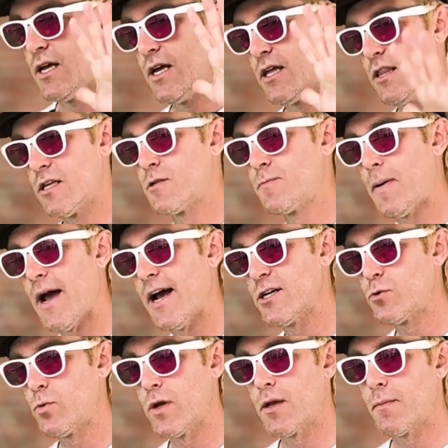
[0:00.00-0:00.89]
And this
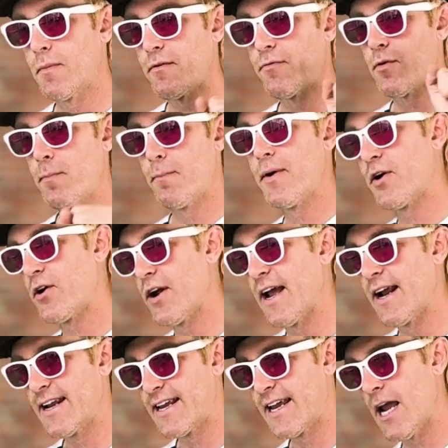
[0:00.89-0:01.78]
past weekend, my friend Mary
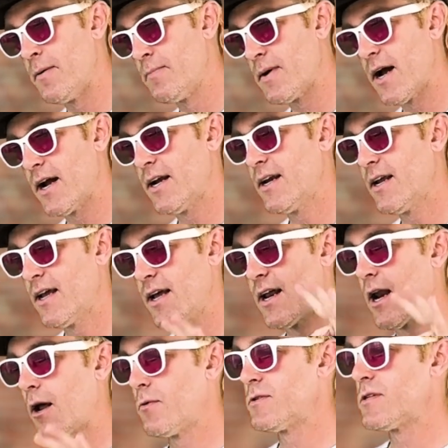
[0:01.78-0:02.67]
had a game night,
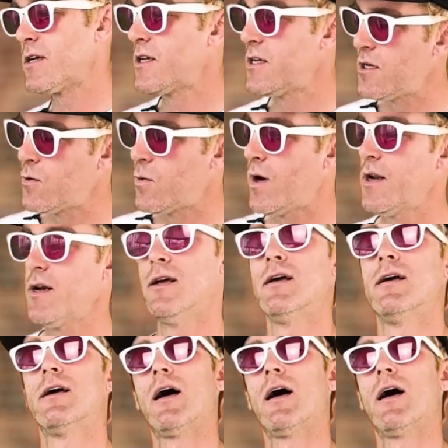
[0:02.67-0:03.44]
and I was like, you know what?